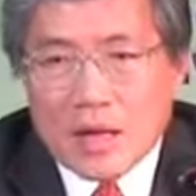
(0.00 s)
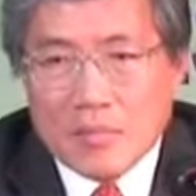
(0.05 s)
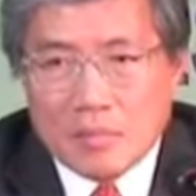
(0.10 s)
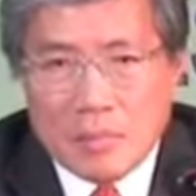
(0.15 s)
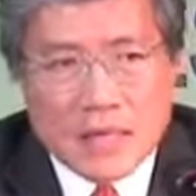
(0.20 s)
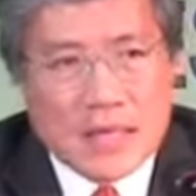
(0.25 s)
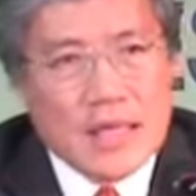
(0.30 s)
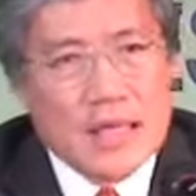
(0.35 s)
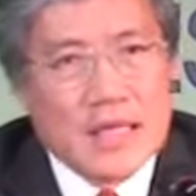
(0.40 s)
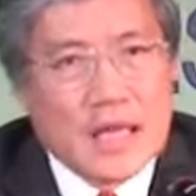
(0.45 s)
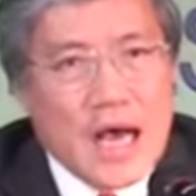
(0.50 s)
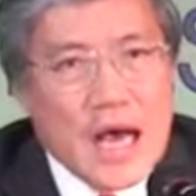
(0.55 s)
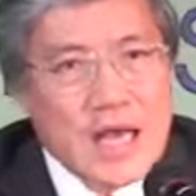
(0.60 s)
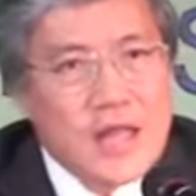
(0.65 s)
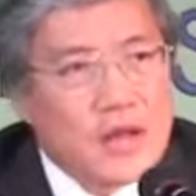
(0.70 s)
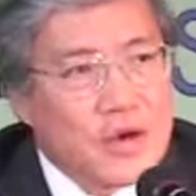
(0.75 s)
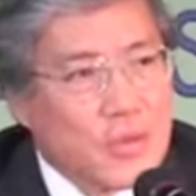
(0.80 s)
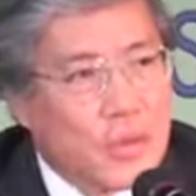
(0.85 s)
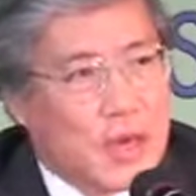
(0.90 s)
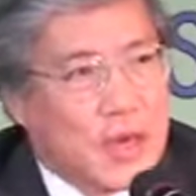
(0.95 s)
But in
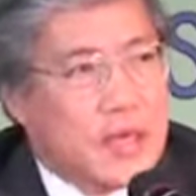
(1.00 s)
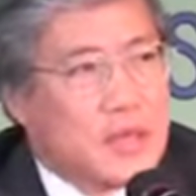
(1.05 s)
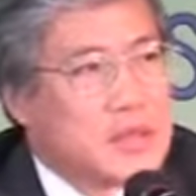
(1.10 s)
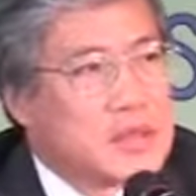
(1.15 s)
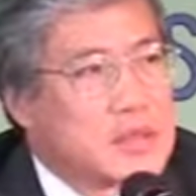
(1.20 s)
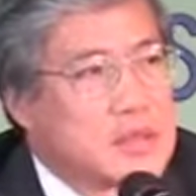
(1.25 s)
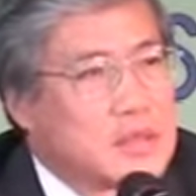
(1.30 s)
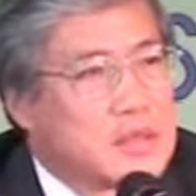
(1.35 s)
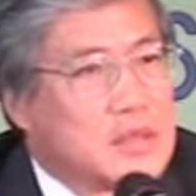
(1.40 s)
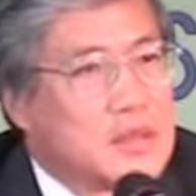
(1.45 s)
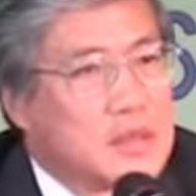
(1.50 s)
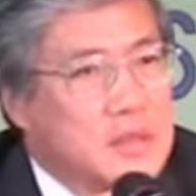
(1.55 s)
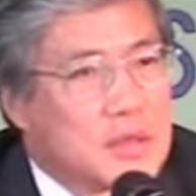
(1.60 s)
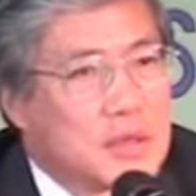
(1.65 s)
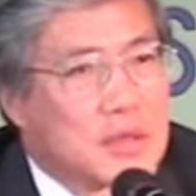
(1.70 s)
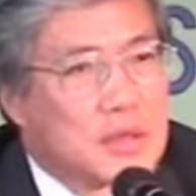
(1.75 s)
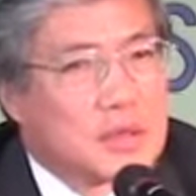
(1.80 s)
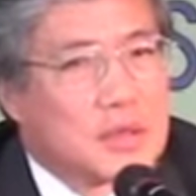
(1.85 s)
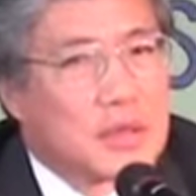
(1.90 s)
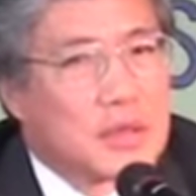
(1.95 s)
other ways,
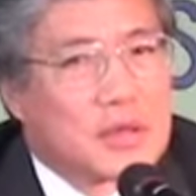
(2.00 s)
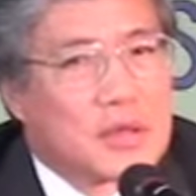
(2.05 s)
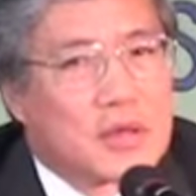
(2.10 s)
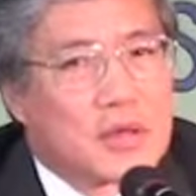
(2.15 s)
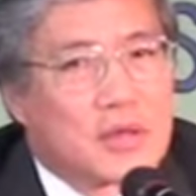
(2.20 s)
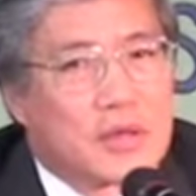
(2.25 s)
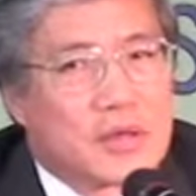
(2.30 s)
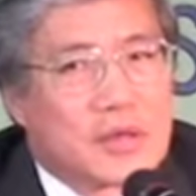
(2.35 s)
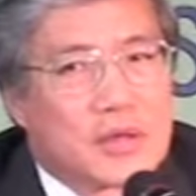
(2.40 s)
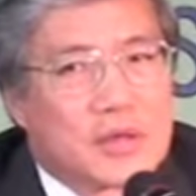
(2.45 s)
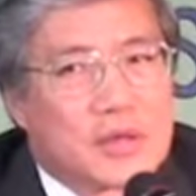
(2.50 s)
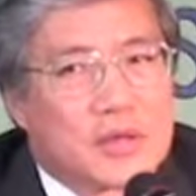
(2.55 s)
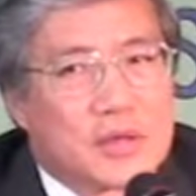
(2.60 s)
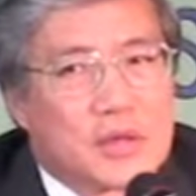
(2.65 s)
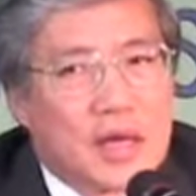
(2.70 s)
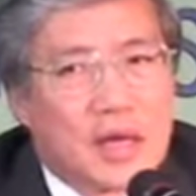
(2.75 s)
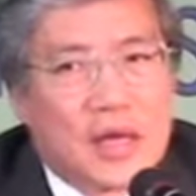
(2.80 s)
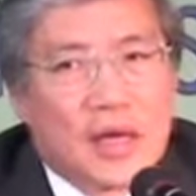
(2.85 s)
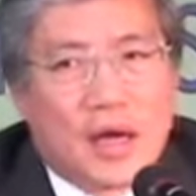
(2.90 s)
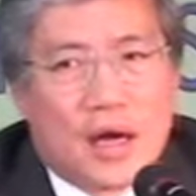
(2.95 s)

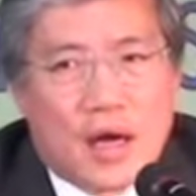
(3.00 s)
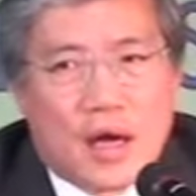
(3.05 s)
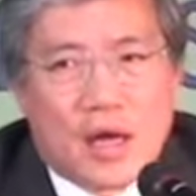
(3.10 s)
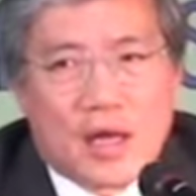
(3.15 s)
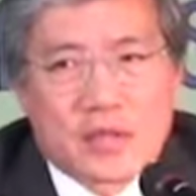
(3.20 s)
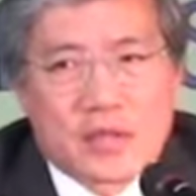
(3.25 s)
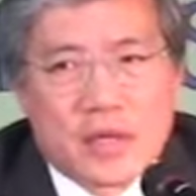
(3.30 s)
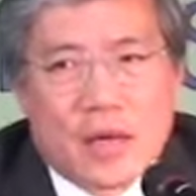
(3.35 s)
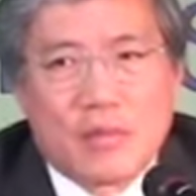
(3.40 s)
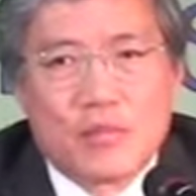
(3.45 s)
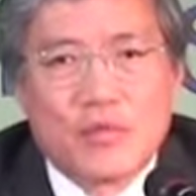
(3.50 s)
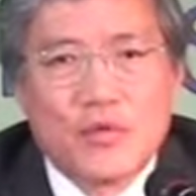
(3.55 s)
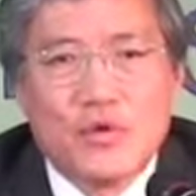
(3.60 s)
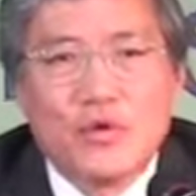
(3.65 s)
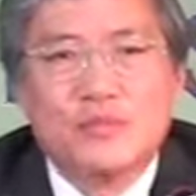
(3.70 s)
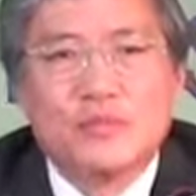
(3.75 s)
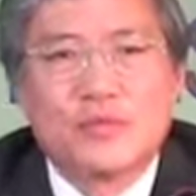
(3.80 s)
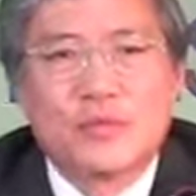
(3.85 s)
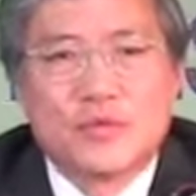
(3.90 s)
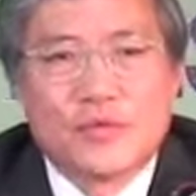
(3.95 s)
there are some
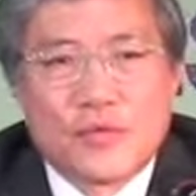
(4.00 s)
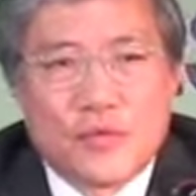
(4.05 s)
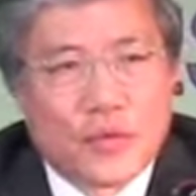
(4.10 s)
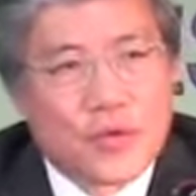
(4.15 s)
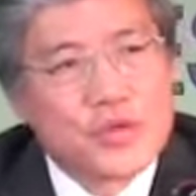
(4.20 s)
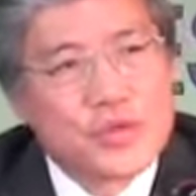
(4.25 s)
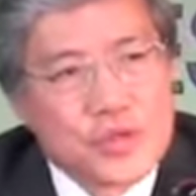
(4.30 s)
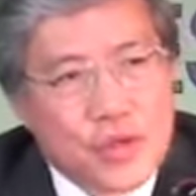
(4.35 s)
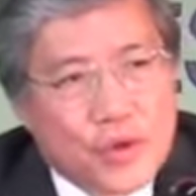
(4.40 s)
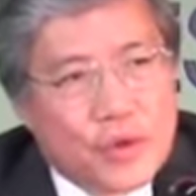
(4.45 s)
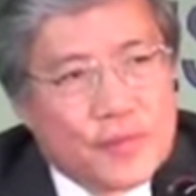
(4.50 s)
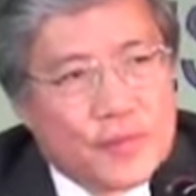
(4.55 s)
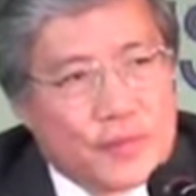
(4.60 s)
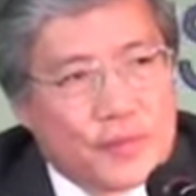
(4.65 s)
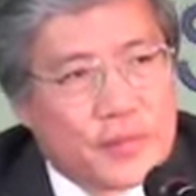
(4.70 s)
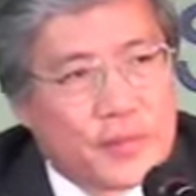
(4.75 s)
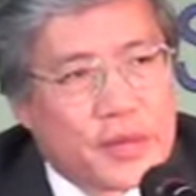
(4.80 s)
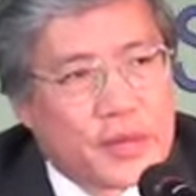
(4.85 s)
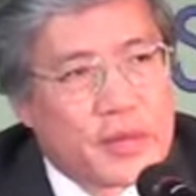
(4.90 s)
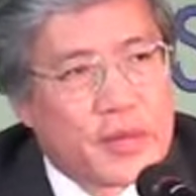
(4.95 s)
room for concern.
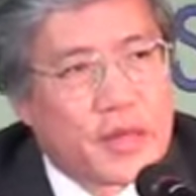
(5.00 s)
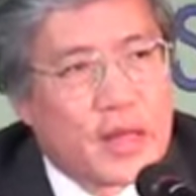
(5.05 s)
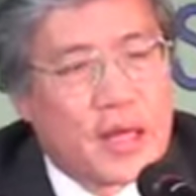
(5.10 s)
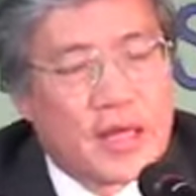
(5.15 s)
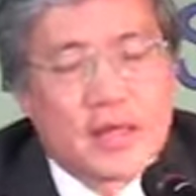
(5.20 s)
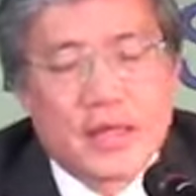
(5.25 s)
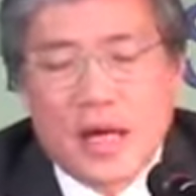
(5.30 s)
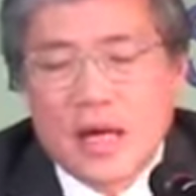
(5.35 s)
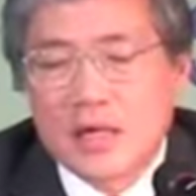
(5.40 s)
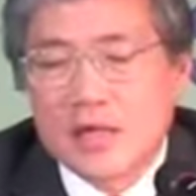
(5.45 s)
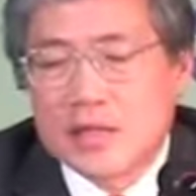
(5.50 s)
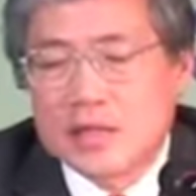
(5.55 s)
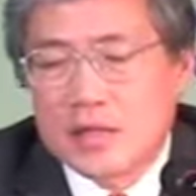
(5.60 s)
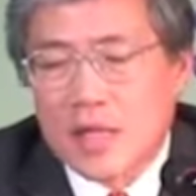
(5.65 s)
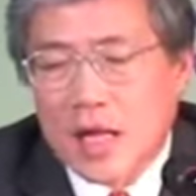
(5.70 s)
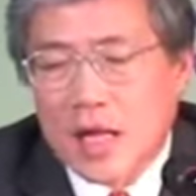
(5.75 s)
And that is